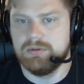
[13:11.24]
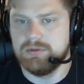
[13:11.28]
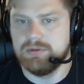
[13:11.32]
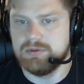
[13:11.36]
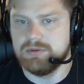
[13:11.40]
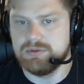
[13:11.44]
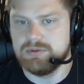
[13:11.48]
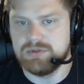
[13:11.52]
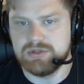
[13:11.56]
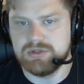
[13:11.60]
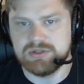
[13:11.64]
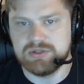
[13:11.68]

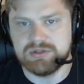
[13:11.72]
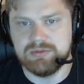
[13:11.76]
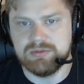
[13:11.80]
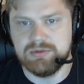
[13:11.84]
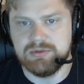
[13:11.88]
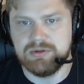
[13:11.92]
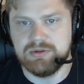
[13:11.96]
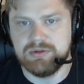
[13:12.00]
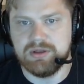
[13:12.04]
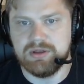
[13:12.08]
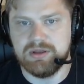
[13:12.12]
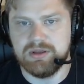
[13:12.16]
It's just
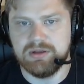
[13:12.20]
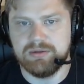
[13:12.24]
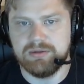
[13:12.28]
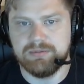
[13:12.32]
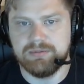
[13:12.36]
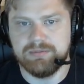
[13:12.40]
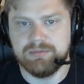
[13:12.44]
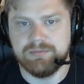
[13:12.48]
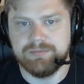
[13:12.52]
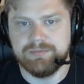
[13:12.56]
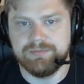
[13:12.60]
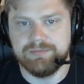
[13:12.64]
communicating.
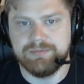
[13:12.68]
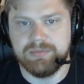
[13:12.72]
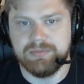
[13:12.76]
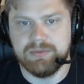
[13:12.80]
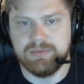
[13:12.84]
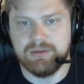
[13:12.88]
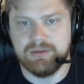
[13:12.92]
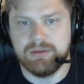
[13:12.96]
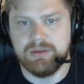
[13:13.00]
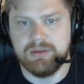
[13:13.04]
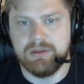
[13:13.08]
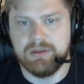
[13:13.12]

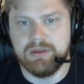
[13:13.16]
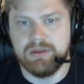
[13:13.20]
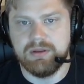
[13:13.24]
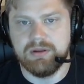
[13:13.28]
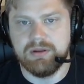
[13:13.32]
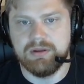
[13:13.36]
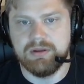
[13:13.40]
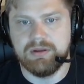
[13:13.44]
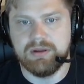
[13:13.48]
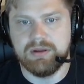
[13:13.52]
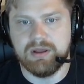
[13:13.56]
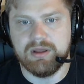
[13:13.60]

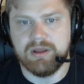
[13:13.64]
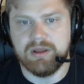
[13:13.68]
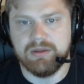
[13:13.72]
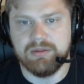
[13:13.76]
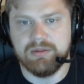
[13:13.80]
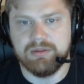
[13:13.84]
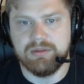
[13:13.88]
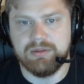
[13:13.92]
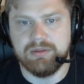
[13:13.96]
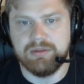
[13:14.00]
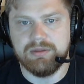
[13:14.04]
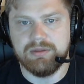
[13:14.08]
Now,
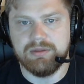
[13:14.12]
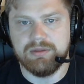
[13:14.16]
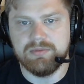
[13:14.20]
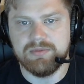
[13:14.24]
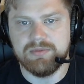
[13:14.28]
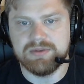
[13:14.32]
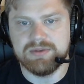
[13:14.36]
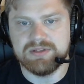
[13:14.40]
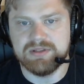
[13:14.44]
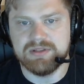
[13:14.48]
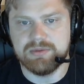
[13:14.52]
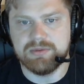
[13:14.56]
we
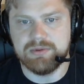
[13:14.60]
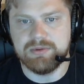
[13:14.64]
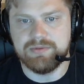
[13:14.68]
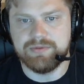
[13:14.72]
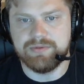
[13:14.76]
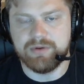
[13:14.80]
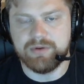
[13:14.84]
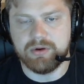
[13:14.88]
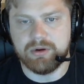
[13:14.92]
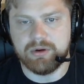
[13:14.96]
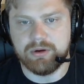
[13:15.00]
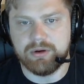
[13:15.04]
see the
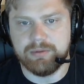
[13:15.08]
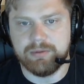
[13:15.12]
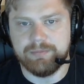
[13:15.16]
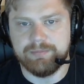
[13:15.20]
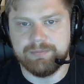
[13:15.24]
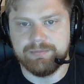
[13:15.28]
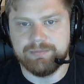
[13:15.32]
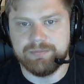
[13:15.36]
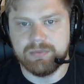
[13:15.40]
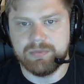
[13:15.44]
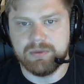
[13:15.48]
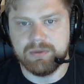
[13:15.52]
refer.
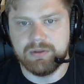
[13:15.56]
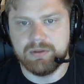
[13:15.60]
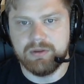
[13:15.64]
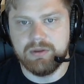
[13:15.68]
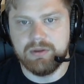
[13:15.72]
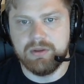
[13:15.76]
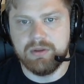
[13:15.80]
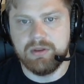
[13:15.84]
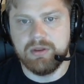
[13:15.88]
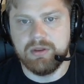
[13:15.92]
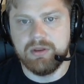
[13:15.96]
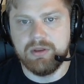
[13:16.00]

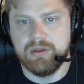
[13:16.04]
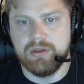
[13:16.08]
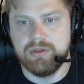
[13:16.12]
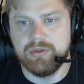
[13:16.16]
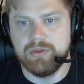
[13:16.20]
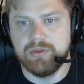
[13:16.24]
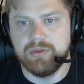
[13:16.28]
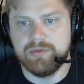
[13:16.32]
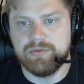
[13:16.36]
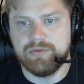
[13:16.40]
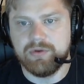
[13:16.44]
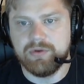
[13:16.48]

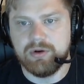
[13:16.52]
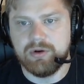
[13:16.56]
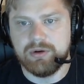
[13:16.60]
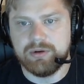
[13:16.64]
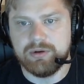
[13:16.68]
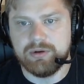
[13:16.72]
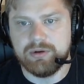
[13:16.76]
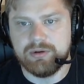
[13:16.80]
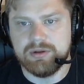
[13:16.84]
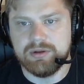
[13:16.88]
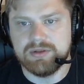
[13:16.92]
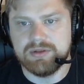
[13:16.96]
The
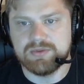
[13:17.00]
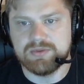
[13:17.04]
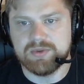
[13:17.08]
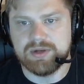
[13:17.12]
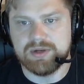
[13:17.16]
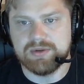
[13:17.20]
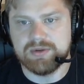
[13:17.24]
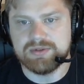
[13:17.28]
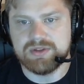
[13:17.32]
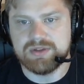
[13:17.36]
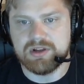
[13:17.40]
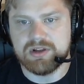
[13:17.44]
refer is what I
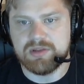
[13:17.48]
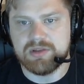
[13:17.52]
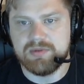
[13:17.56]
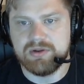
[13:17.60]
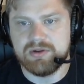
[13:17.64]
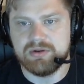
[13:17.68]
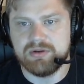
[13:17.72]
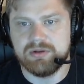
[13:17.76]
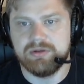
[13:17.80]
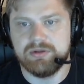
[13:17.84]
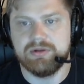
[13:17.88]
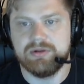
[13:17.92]
was talking
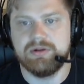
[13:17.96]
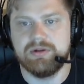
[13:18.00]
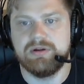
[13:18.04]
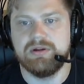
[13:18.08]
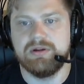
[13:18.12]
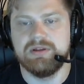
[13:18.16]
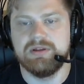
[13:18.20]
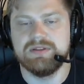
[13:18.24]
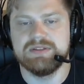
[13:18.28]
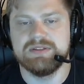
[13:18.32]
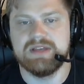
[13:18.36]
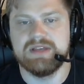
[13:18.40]
about earlier.
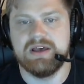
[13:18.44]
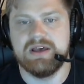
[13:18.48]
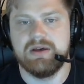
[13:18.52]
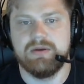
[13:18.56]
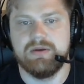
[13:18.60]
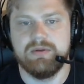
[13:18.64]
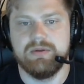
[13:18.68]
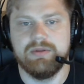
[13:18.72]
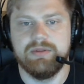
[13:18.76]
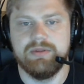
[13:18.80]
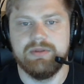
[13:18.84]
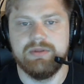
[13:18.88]
It's
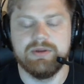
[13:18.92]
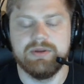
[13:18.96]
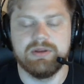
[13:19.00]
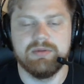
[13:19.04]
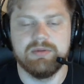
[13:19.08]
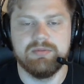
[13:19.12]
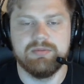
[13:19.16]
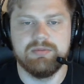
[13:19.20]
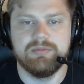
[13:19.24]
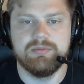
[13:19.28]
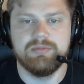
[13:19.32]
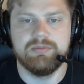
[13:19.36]
how
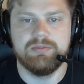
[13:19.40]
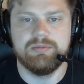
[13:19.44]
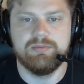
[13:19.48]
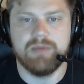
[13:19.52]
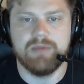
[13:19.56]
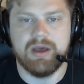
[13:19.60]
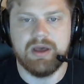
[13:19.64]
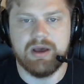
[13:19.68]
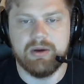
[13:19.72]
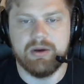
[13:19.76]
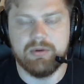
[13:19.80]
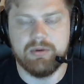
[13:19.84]

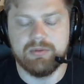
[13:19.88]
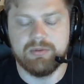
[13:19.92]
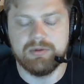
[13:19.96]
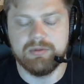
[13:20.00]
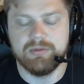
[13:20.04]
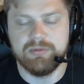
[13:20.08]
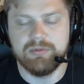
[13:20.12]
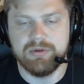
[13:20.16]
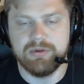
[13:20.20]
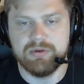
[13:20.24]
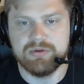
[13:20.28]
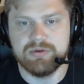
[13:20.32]

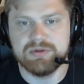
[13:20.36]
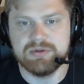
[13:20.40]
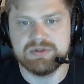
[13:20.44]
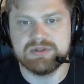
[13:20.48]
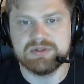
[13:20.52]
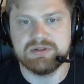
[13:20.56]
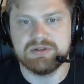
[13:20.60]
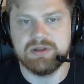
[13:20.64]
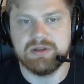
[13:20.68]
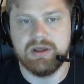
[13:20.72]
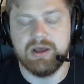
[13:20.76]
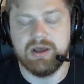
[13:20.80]
computers,
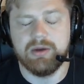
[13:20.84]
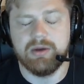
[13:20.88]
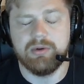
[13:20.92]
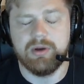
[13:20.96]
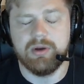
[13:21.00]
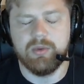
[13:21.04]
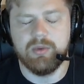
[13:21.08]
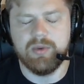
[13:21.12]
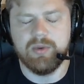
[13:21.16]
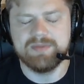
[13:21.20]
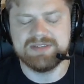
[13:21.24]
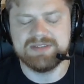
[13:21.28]

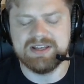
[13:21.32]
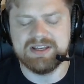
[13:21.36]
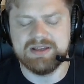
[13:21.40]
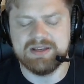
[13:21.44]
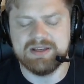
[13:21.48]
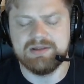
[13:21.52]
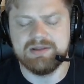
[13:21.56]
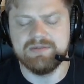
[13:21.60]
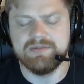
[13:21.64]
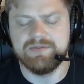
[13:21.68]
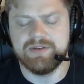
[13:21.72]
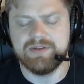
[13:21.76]
a website
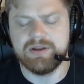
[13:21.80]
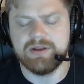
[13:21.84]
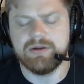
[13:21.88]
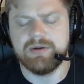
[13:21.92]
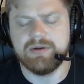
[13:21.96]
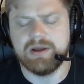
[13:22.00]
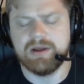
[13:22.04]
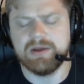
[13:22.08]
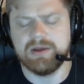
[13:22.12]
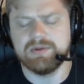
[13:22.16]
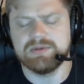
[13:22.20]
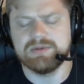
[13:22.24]
can figure
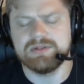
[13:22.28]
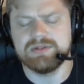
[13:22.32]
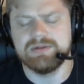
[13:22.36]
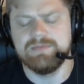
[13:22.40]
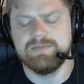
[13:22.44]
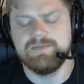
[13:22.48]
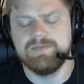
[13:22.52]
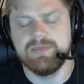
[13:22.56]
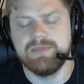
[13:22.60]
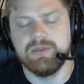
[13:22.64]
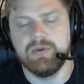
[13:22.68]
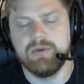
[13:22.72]
out
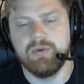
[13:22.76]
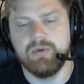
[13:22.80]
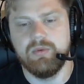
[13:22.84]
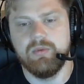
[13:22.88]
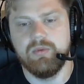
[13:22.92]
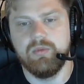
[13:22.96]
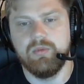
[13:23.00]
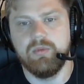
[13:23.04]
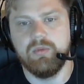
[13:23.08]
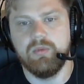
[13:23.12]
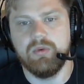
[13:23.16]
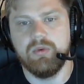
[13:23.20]

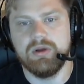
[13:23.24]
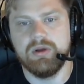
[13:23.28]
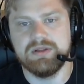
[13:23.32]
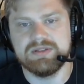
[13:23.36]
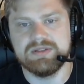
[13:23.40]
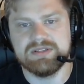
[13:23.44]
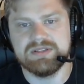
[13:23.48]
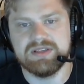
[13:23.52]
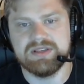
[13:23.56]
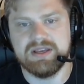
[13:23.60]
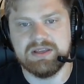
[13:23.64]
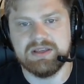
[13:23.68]
what
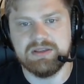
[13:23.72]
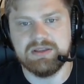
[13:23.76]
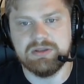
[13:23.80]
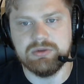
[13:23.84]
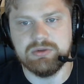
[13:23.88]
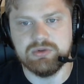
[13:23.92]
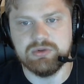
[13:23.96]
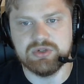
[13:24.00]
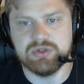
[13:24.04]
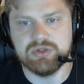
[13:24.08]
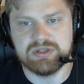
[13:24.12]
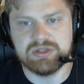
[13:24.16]
site you
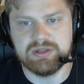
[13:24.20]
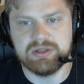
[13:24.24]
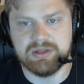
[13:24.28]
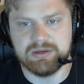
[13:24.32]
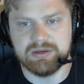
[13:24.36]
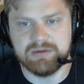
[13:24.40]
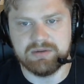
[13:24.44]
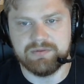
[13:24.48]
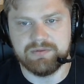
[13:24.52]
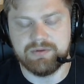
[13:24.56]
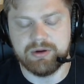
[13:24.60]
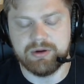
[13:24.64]
just
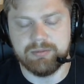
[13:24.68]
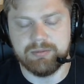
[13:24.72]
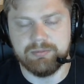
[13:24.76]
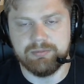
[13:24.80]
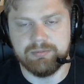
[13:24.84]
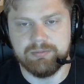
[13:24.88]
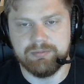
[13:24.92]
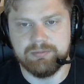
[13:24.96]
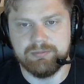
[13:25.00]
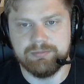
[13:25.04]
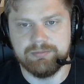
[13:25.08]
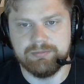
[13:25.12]
clicked from.
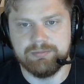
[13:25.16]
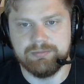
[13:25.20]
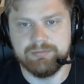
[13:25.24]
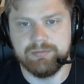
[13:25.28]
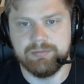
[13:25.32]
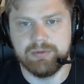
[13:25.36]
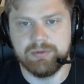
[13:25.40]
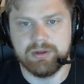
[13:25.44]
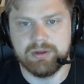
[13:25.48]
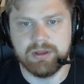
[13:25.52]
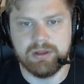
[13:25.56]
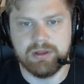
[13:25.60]

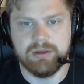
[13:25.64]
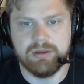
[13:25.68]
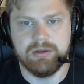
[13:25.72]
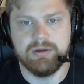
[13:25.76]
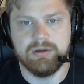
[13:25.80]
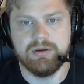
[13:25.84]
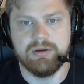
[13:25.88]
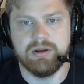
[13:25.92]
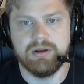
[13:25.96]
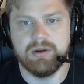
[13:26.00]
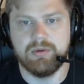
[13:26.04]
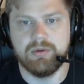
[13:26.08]
Okay.
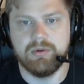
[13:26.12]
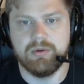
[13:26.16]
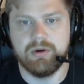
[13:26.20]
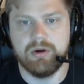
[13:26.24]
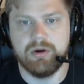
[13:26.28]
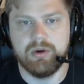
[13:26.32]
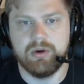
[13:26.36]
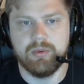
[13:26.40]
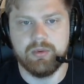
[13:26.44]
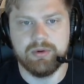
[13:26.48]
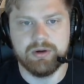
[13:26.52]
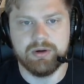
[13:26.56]
Now,
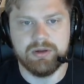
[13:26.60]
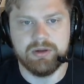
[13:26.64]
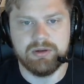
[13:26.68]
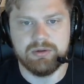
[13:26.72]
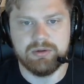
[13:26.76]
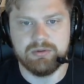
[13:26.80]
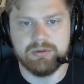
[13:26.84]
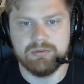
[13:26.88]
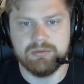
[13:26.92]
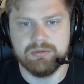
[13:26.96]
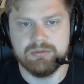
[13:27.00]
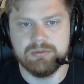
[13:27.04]
all we're going to
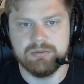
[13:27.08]
do,